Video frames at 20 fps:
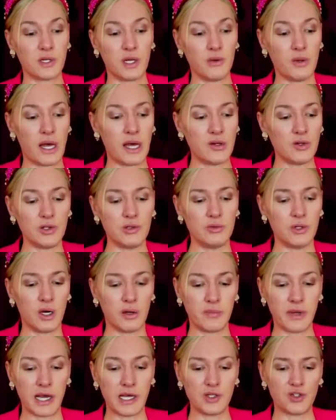No, I do
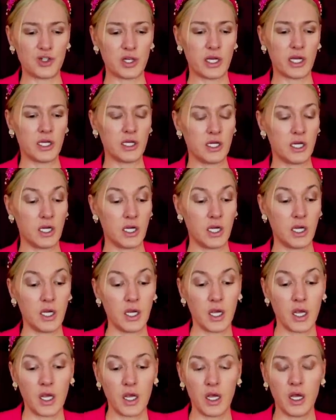not, my dear.
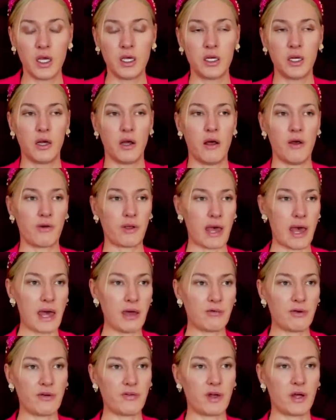
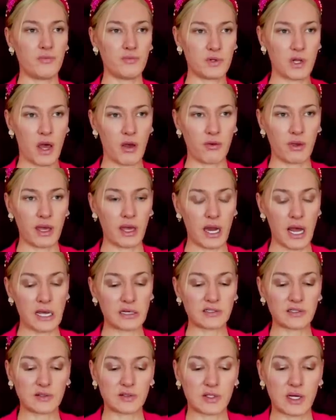Okay, River, don't get
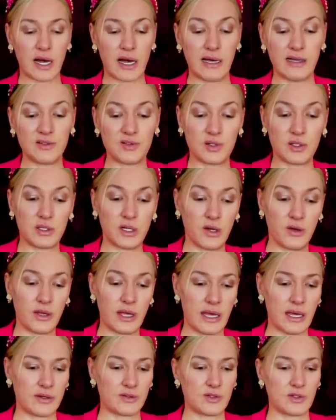exercised. Don't
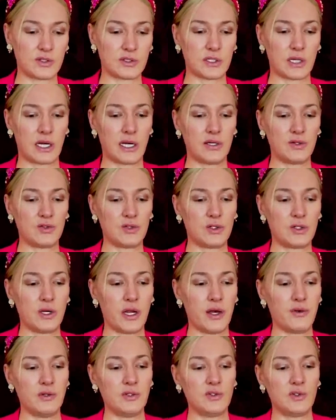get exercised.
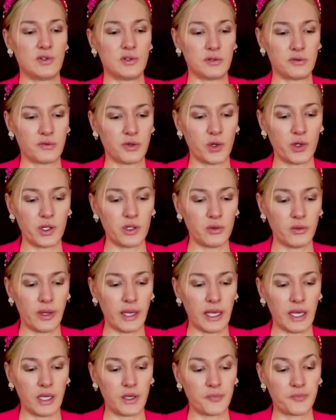No, this is a royal
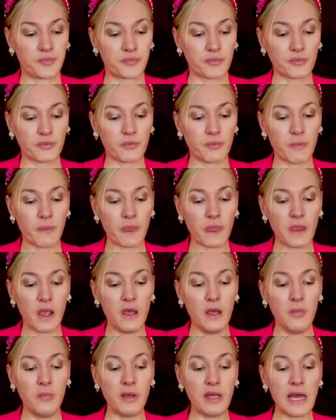week.
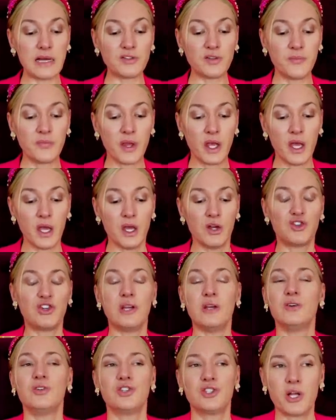But yes,
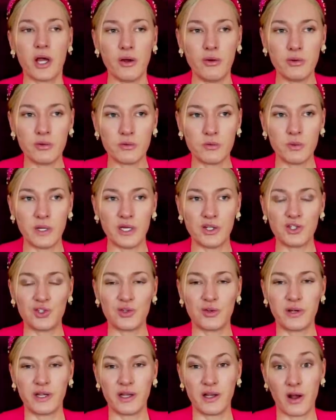she showed
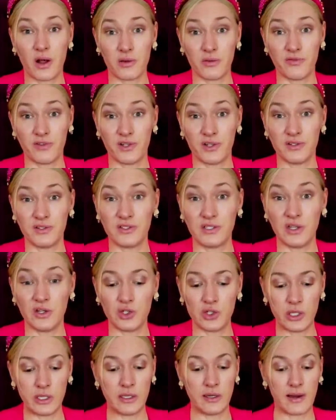reassuring confidence,
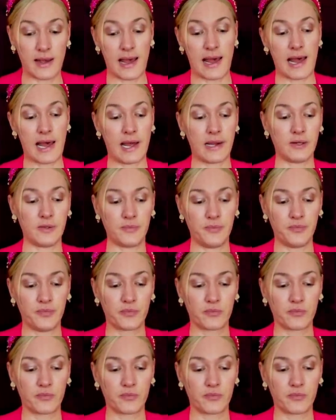didn't she, did Anne?